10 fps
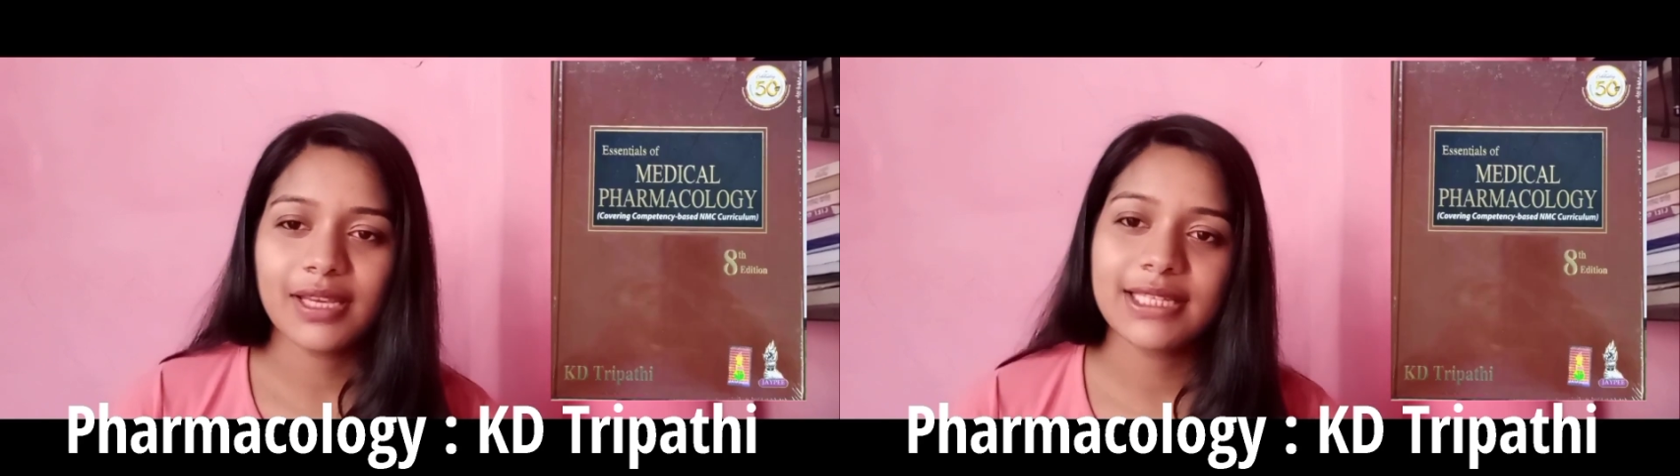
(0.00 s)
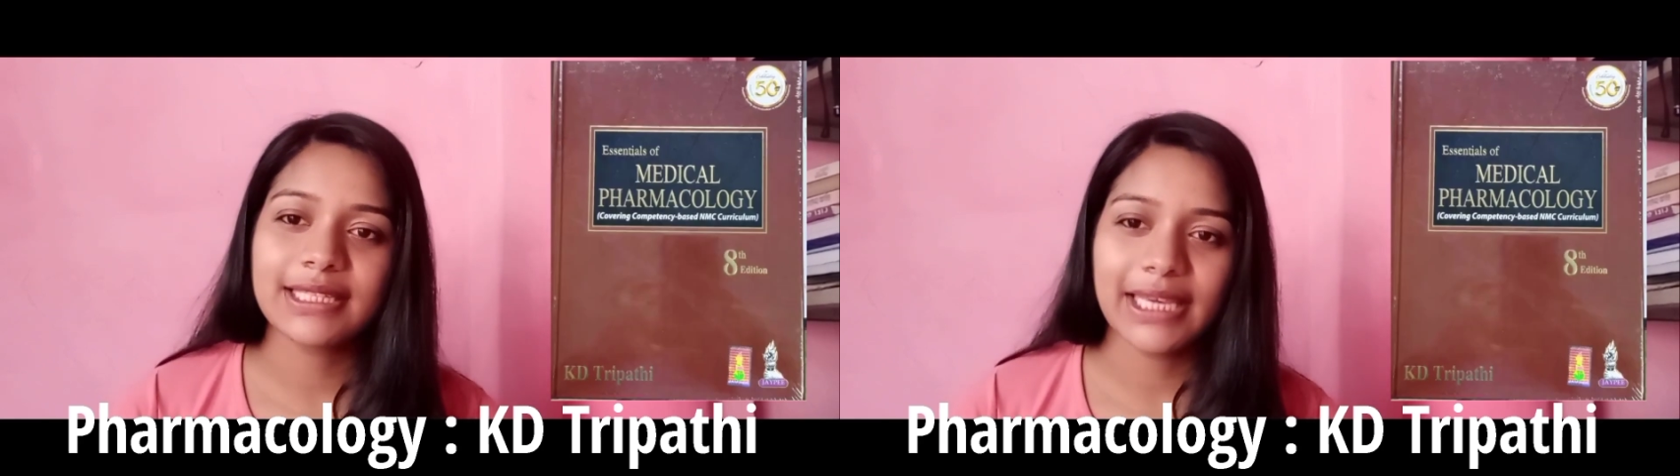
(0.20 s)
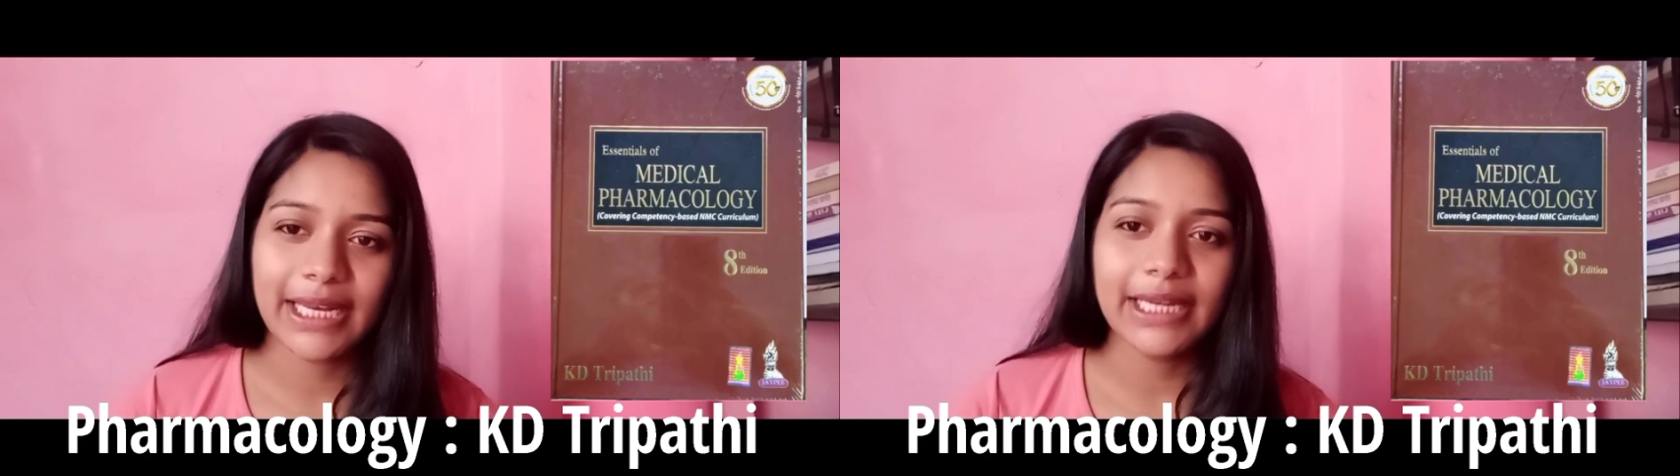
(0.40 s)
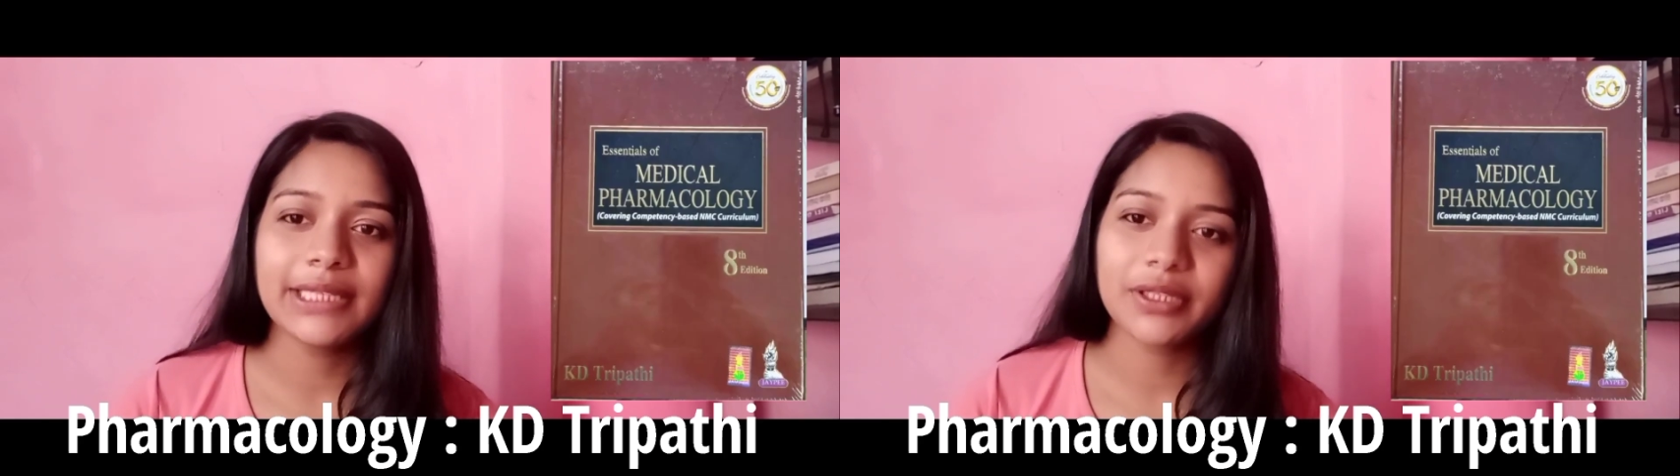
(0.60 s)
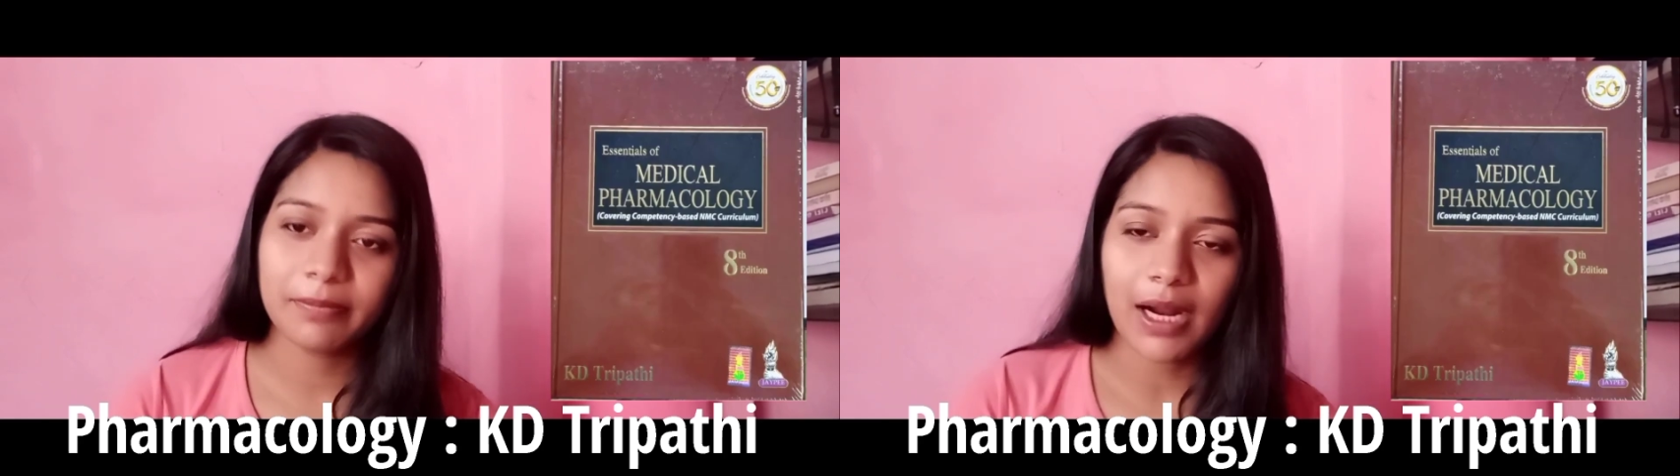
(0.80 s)
is
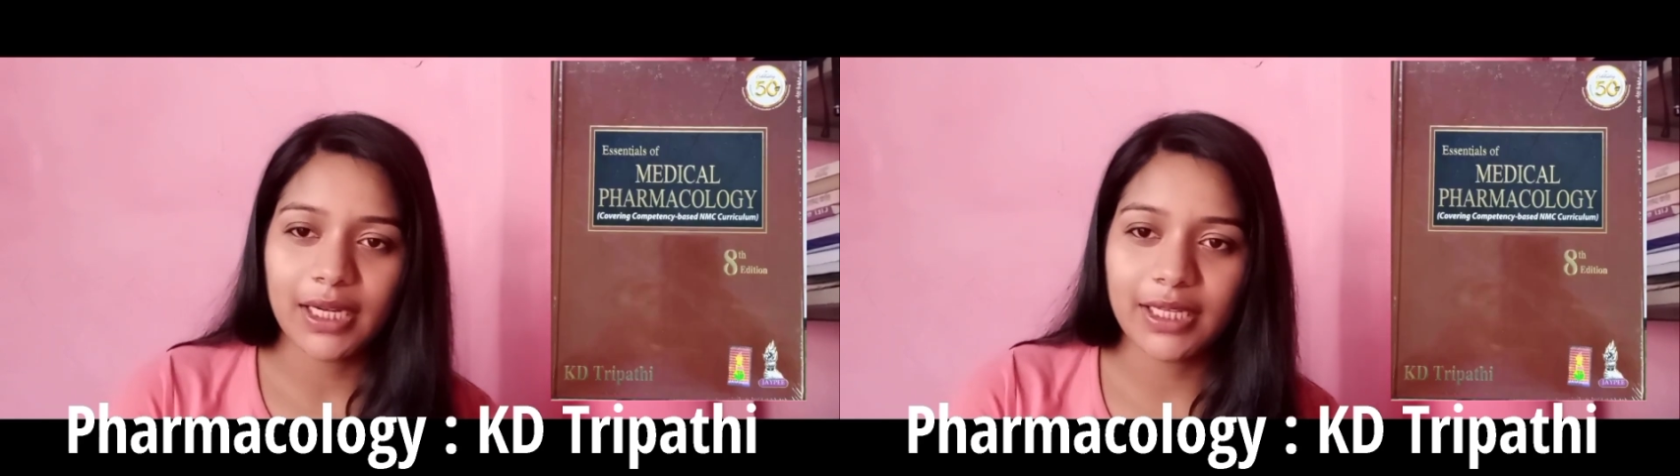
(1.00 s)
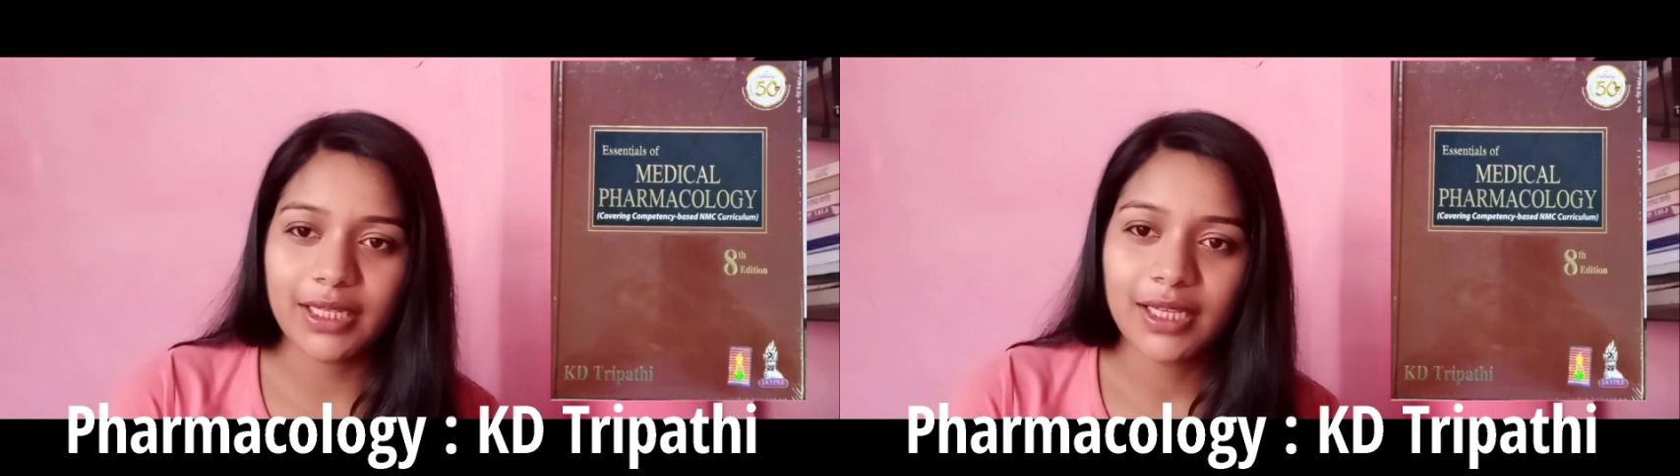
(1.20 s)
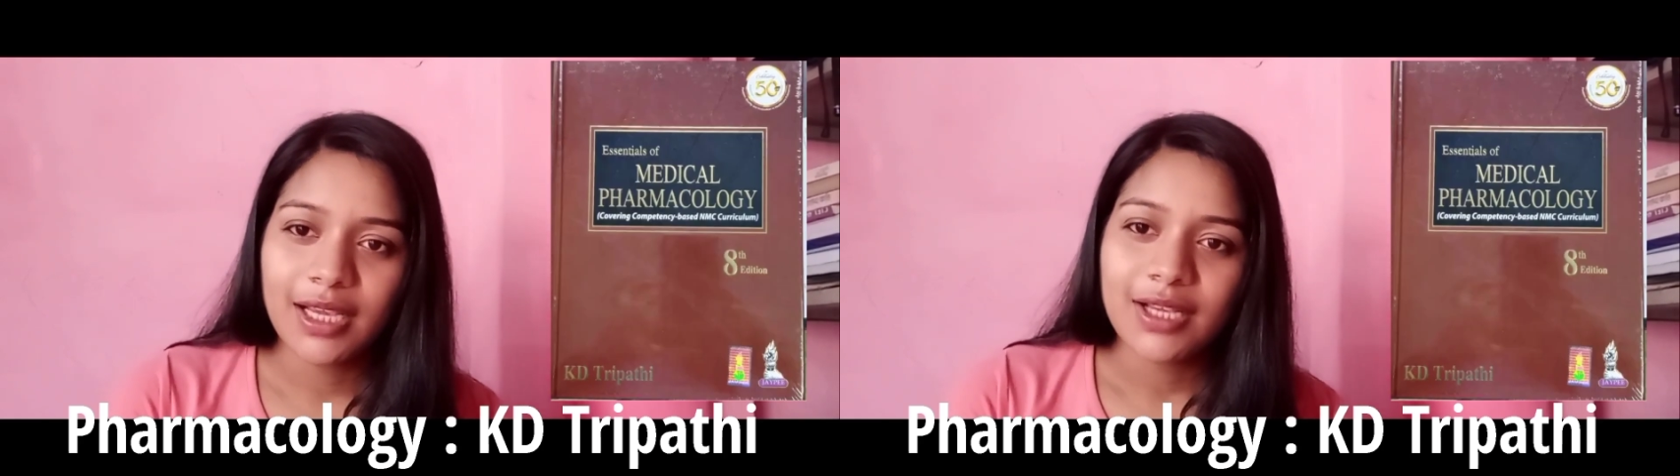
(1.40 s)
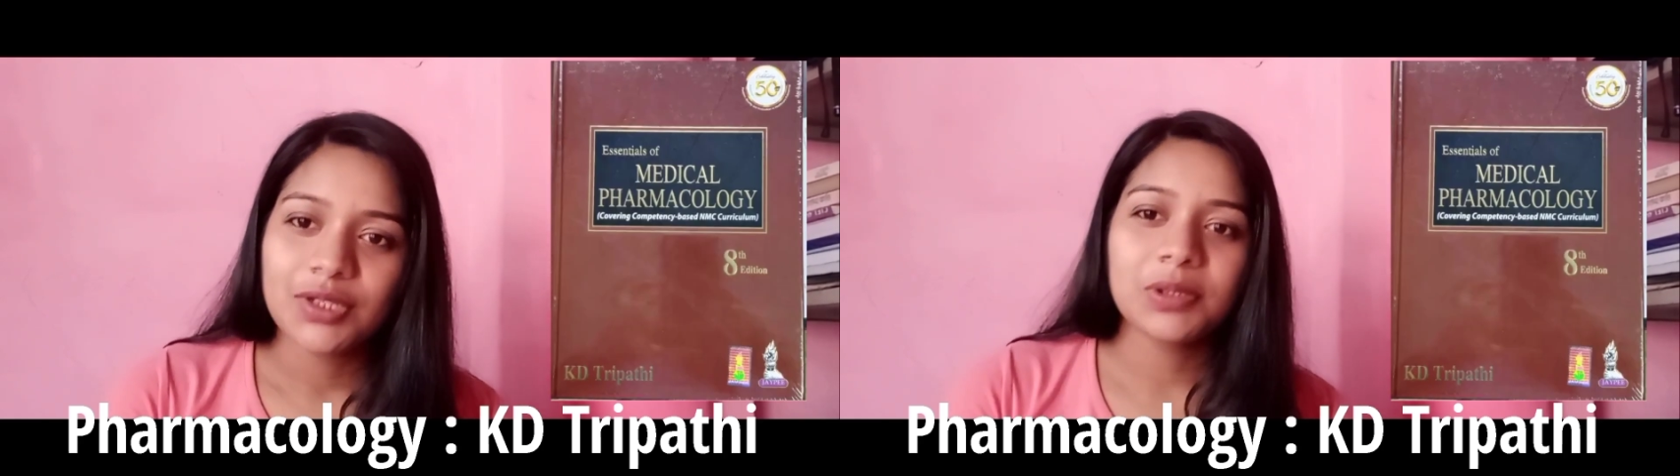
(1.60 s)
K.D Tripathi.